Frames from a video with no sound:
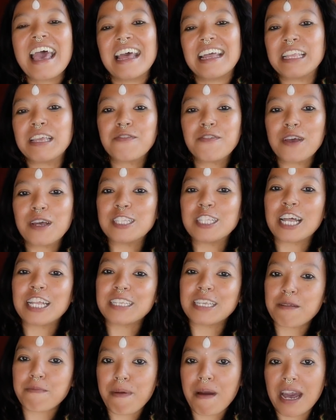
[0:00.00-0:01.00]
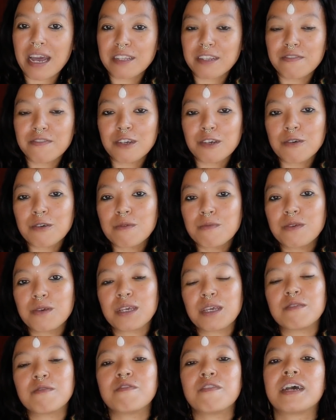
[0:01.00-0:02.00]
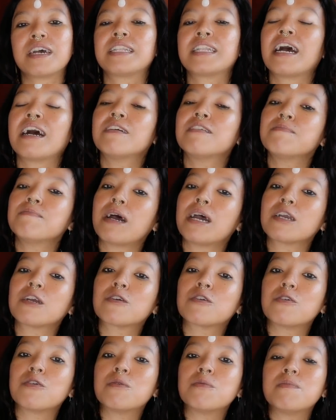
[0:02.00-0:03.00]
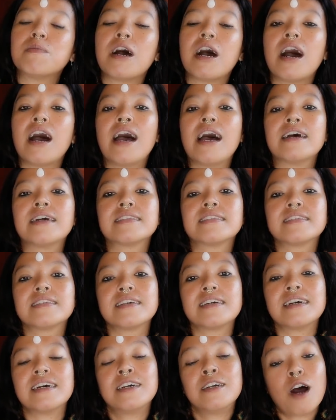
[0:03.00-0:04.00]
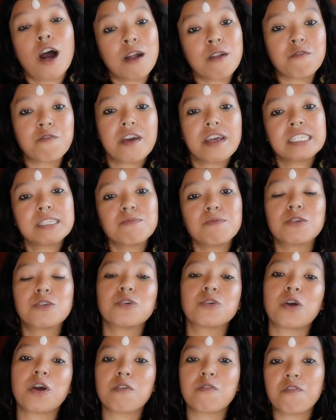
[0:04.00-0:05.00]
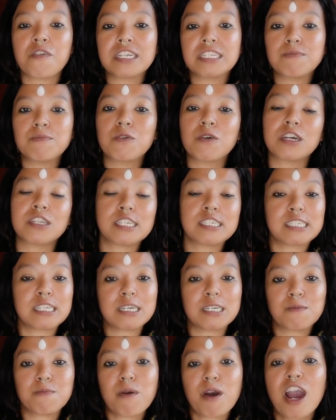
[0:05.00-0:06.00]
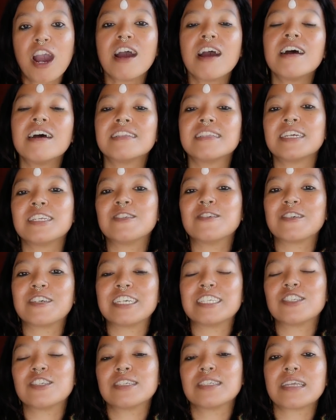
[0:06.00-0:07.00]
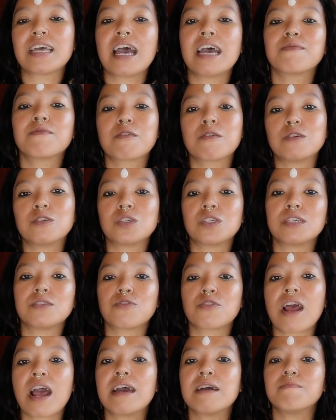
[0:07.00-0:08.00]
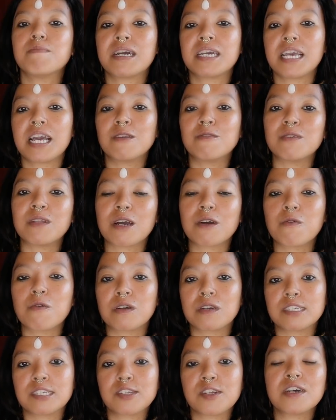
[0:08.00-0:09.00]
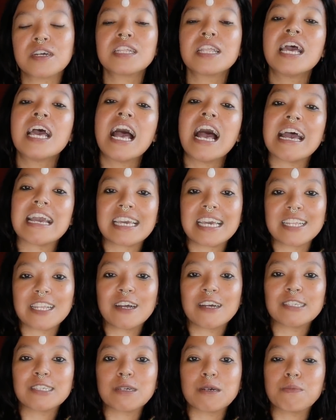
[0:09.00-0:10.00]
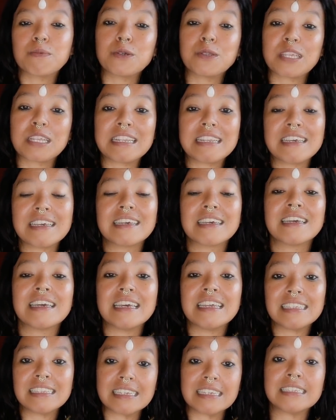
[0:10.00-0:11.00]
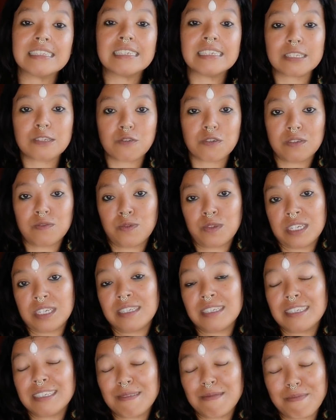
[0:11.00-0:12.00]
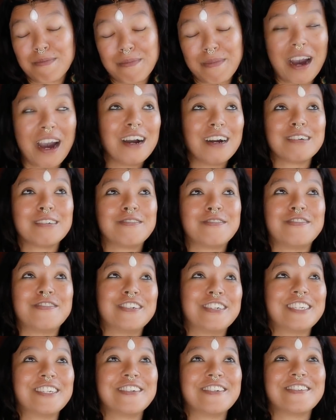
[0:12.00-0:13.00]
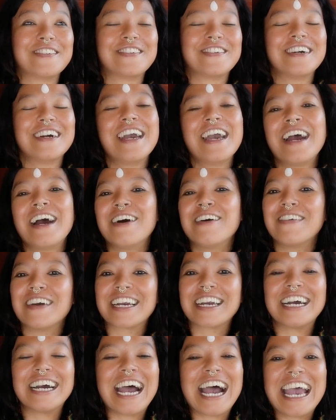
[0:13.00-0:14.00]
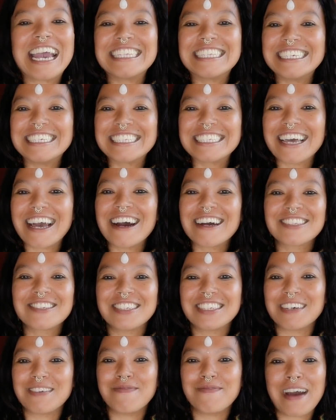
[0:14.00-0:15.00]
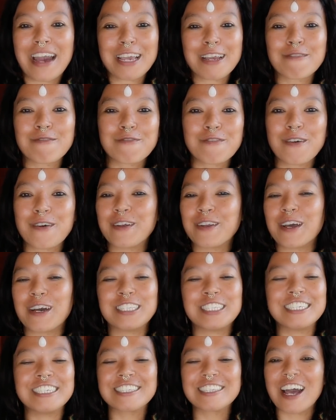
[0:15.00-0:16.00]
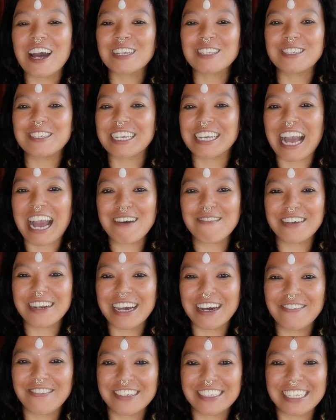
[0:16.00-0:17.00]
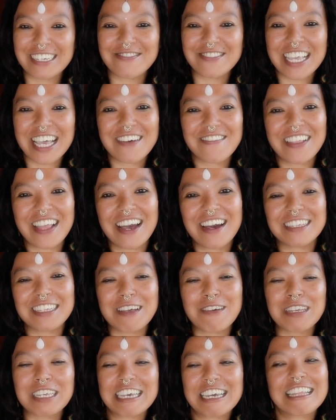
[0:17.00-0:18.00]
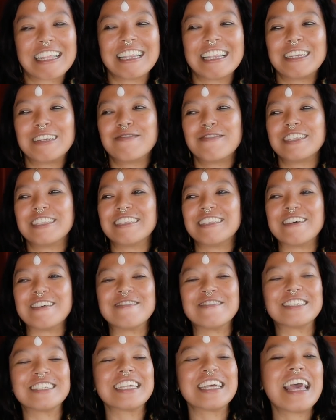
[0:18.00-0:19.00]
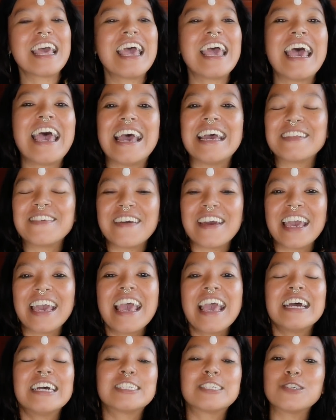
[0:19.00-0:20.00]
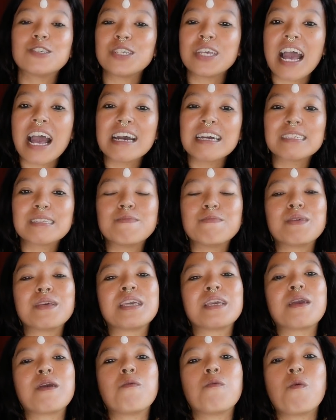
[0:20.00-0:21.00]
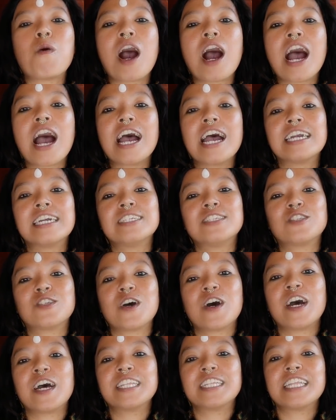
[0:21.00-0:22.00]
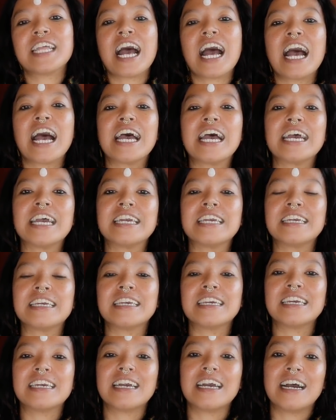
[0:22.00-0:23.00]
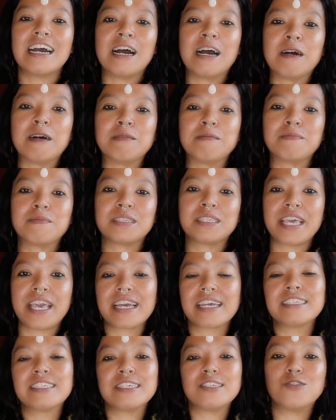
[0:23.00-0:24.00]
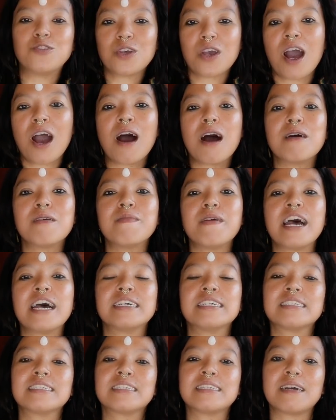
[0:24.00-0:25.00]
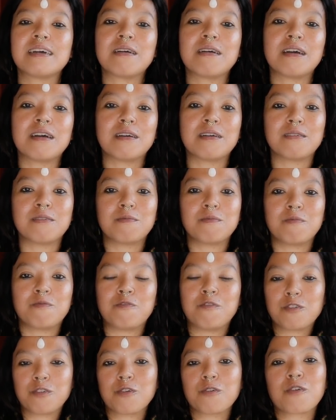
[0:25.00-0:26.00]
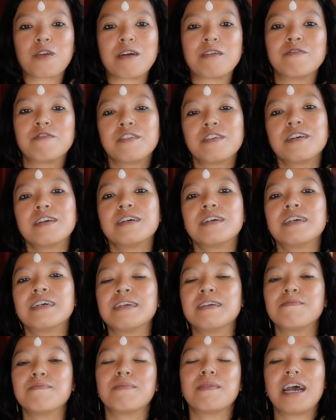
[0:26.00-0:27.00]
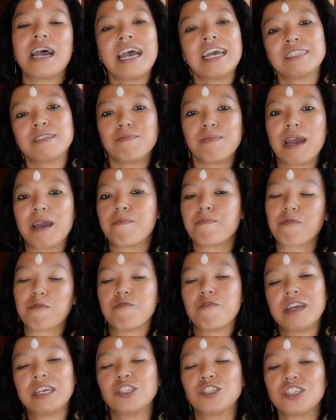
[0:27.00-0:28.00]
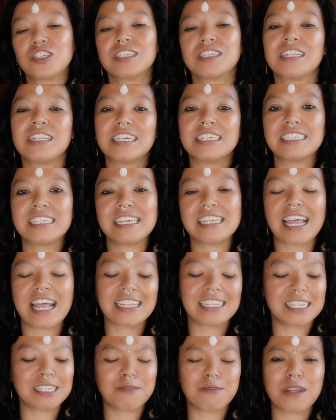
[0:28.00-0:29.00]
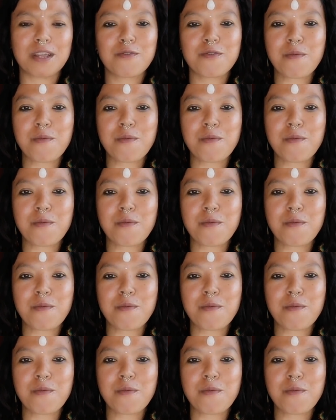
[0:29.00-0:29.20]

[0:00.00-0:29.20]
And if you're not yet part of the group, you can find out in my group at on Facebook. You go on Facebook on the search bar, and then you can just type Crochet Tribe Maya Luna Corazon. I can also put the link in this description box for you. Oh my God, I didn't talk to the microphone. I didn't talk to the camera for some time now, and I get a little bit nervous. Anyway, so she asked me, why don't I take the job as a photographer as my profession? Let's say that. That's what I